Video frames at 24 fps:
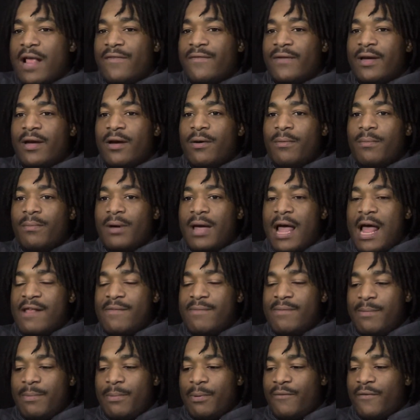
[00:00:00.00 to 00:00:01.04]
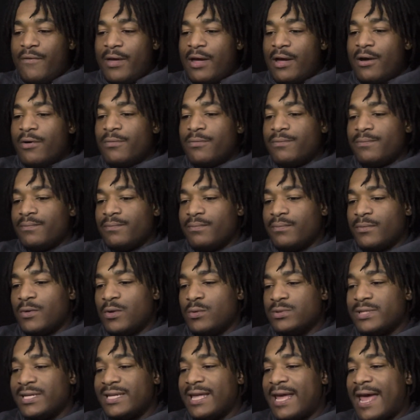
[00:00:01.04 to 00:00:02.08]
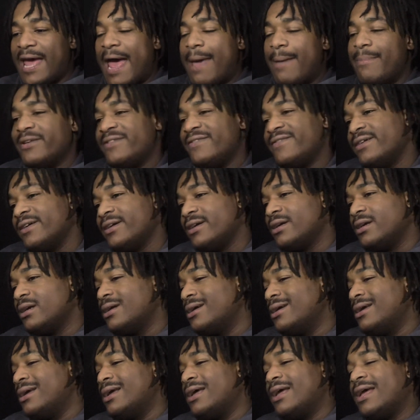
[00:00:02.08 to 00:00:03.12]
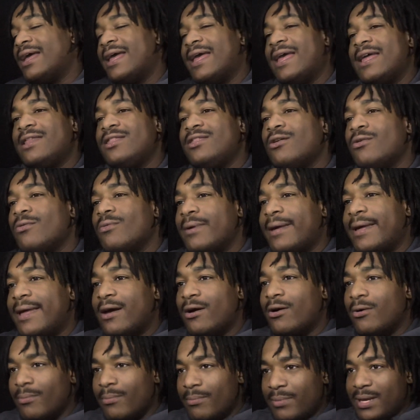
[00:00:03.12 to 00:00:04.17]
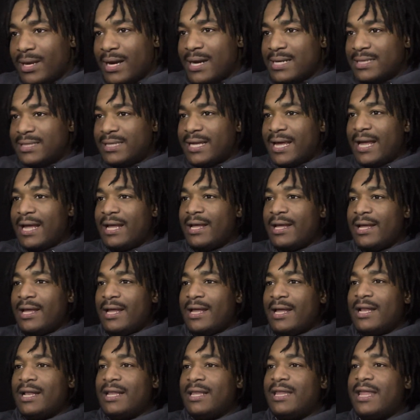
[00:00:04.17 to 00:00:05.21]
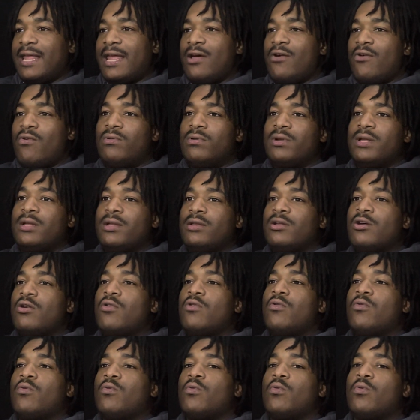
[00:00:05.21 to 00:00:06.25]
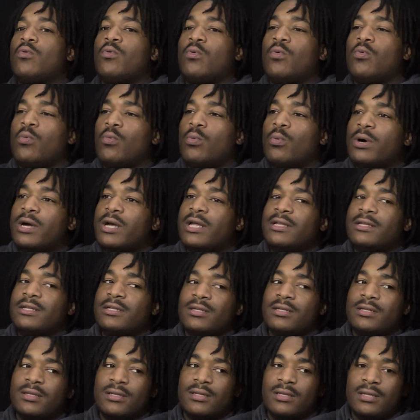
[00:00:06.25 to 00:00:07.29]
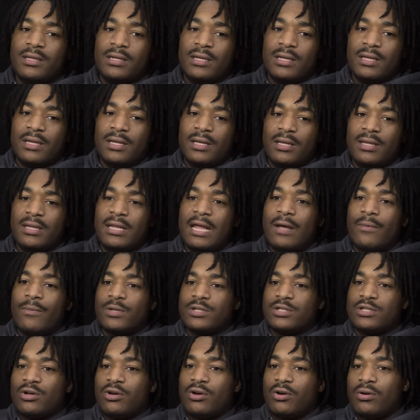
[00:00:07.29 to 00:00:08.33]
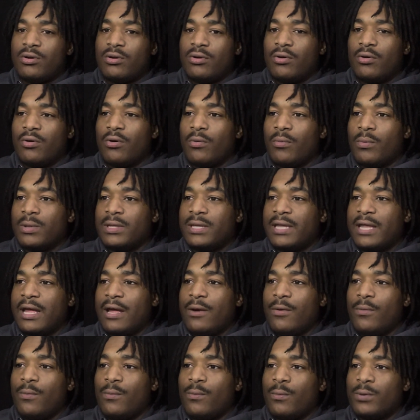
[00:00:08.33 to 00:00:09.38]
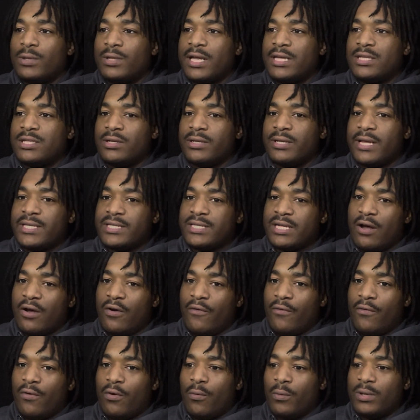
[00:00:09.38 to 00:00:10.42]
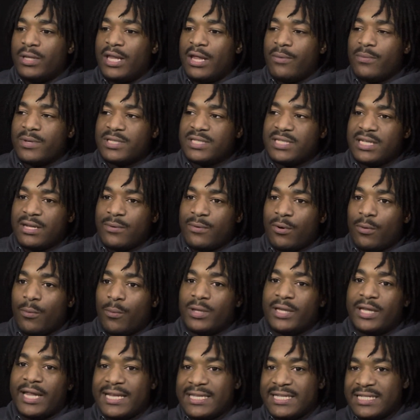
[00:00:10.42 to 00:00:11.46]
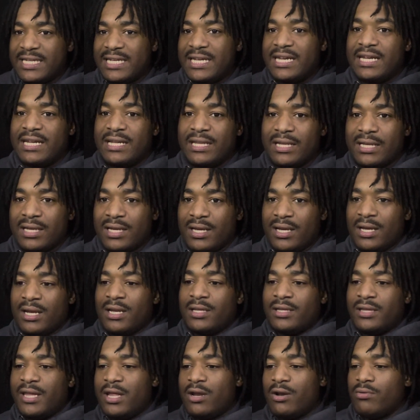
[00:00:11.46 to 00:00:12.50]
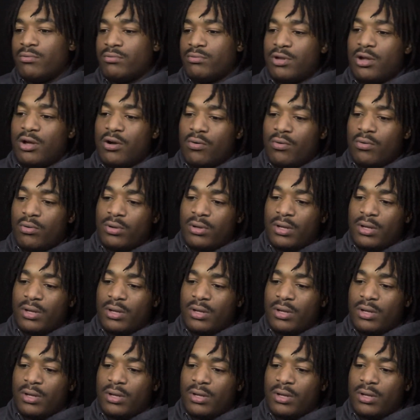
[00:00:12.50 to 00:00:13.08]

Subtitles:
for help, but ask people for help who's in your atmosphere. It don't help because like they only know what they were taught or what they taught themselves or what they were see or what they seen. They don't know